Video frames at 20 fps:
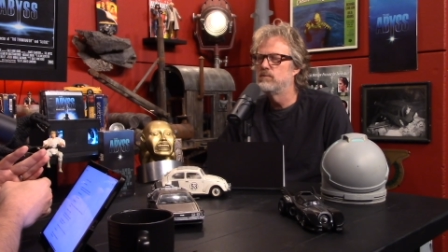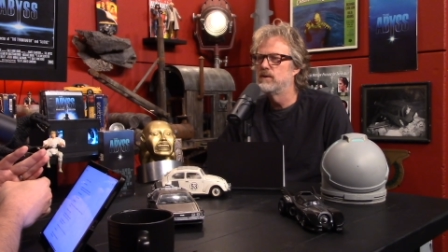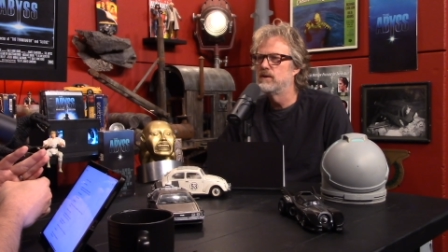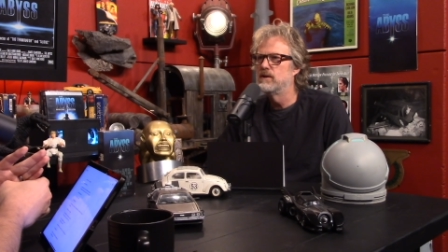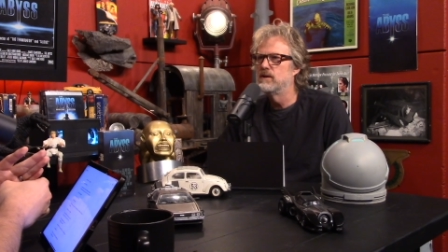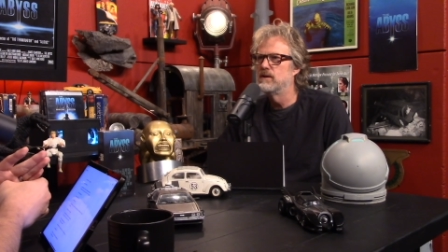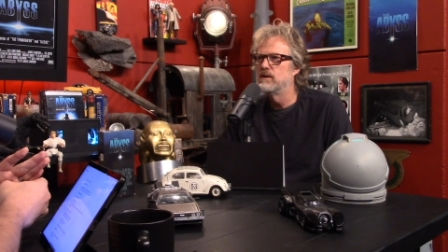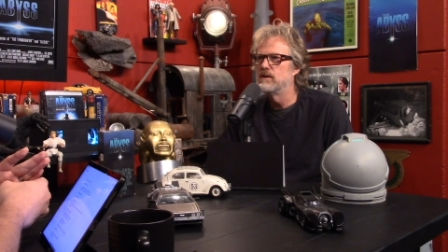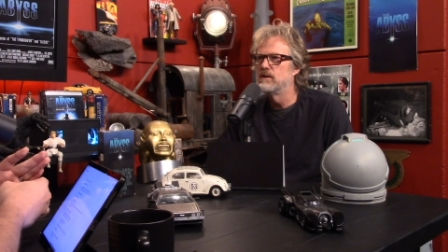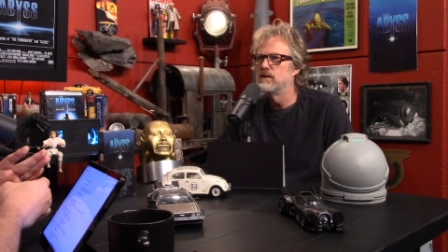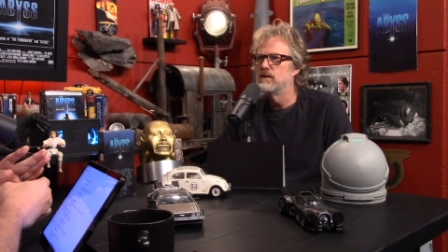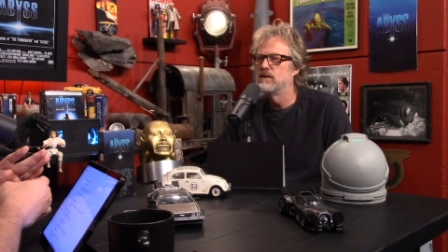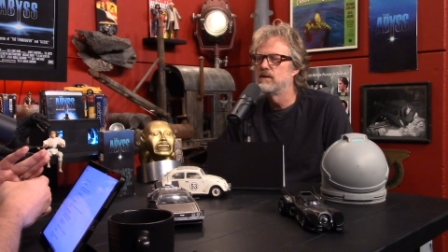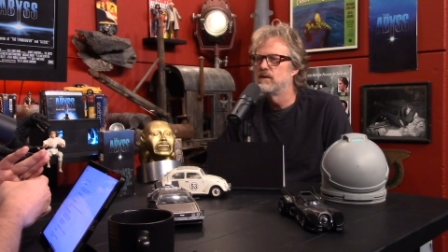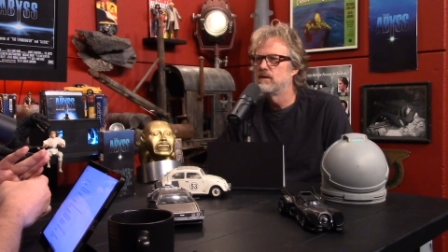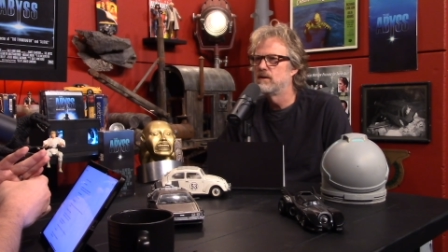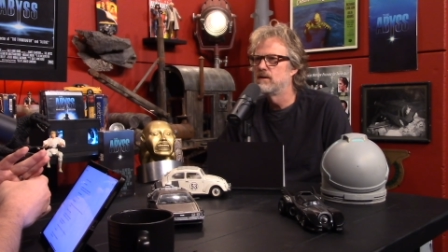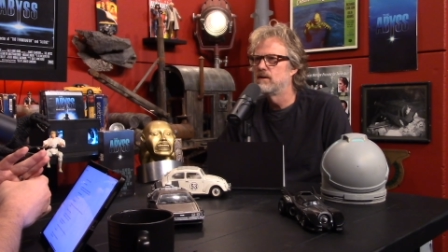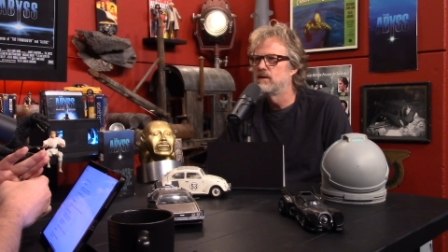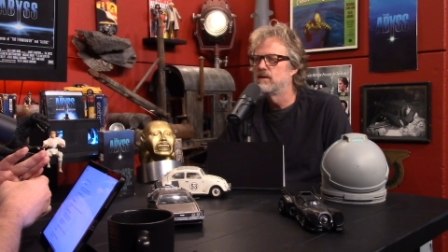but
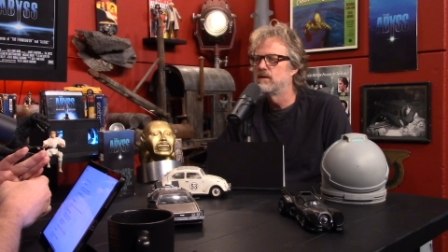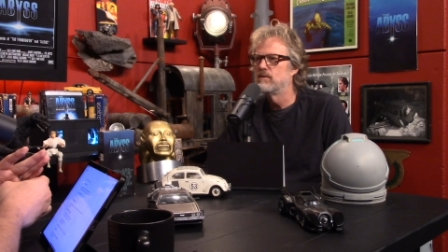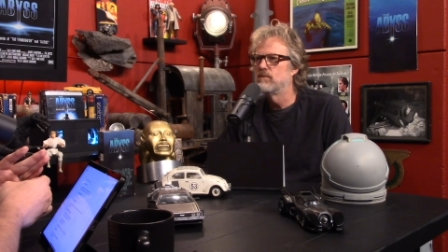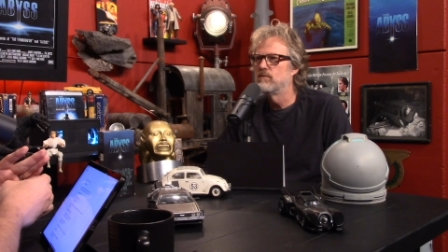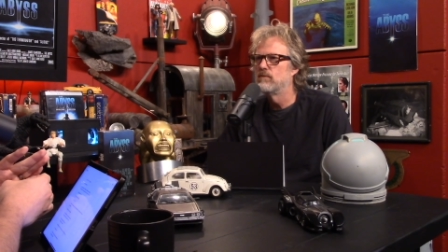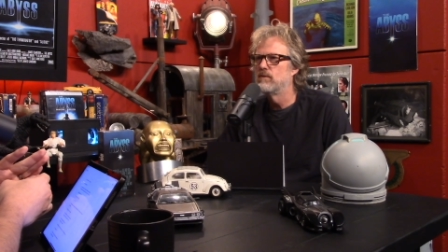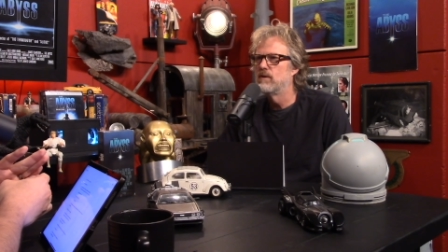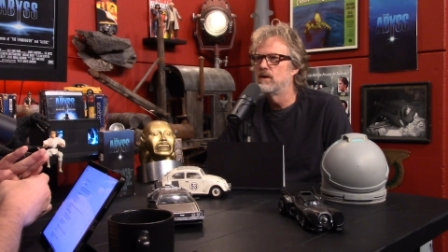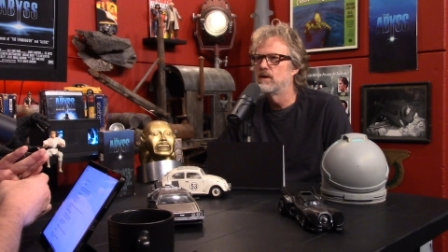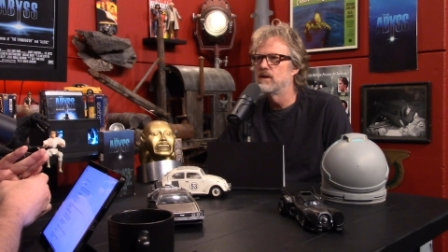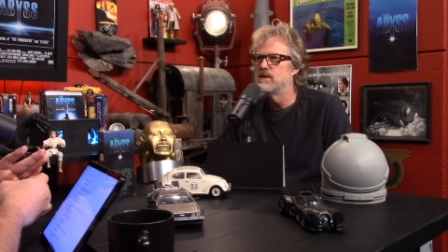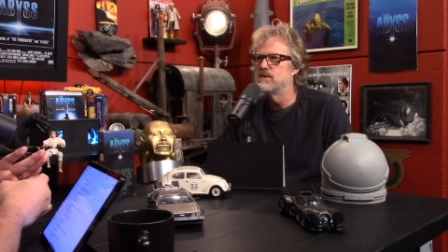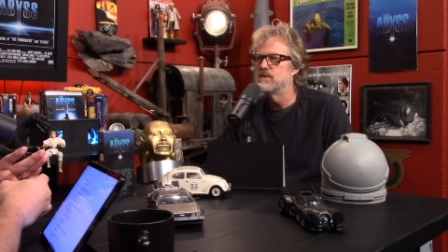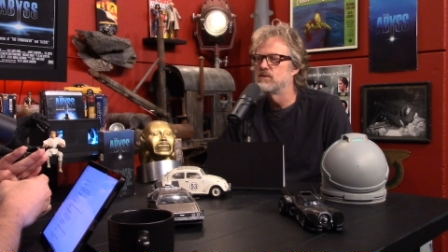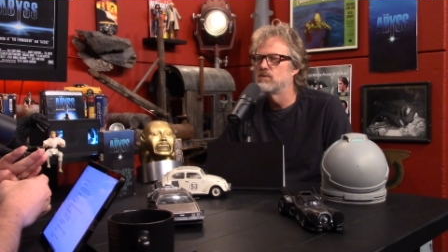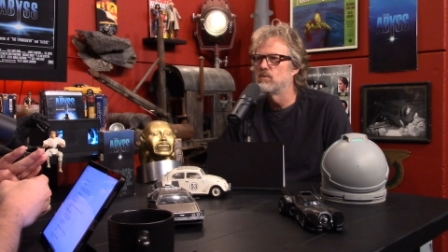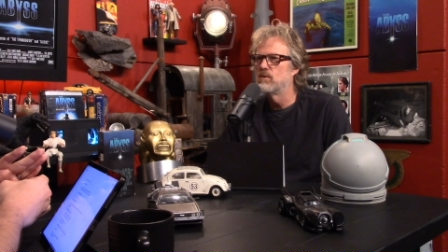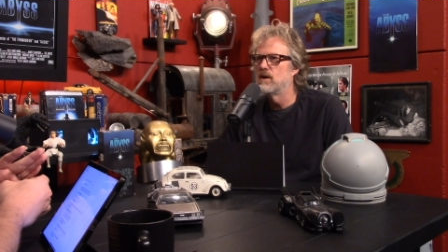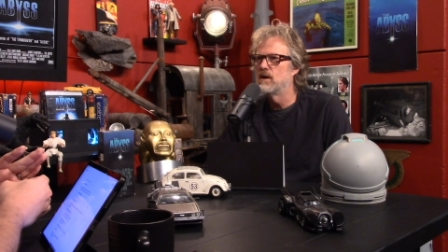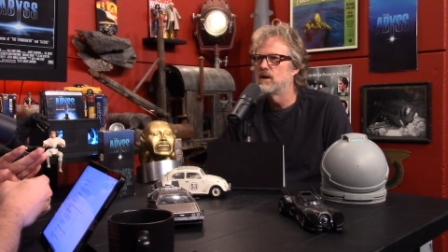what did I just
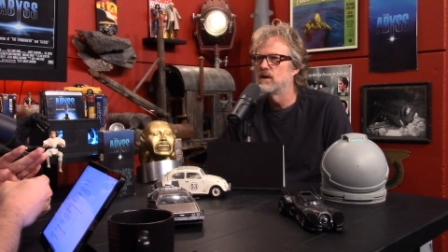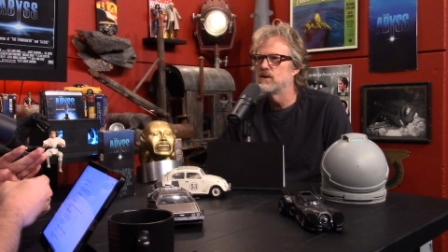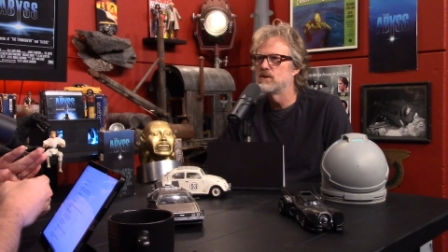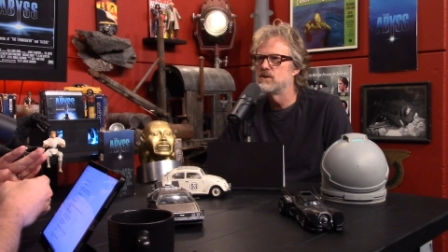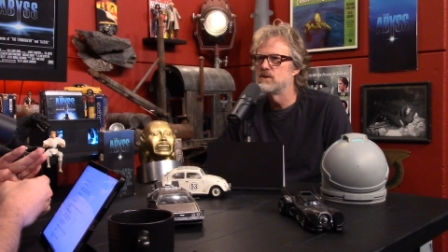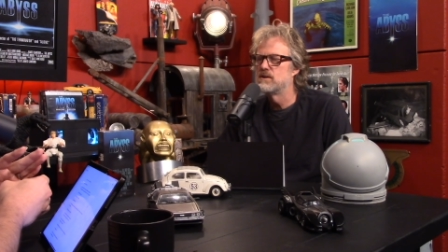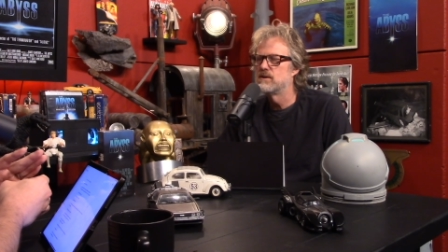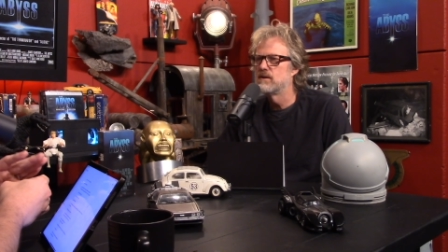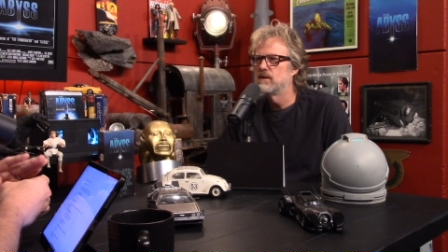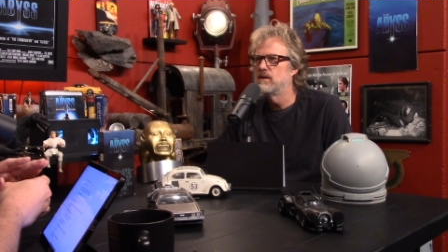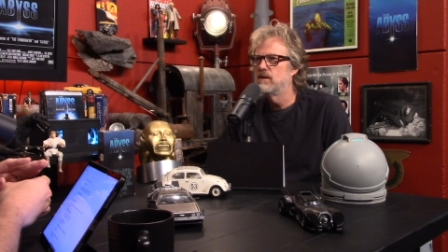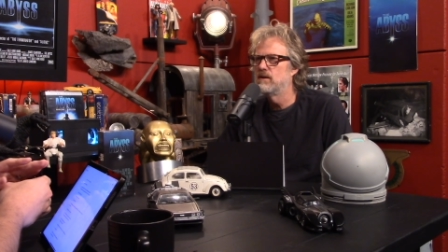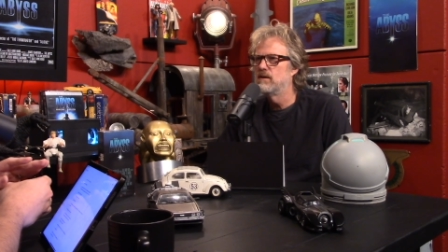watch? I don't know.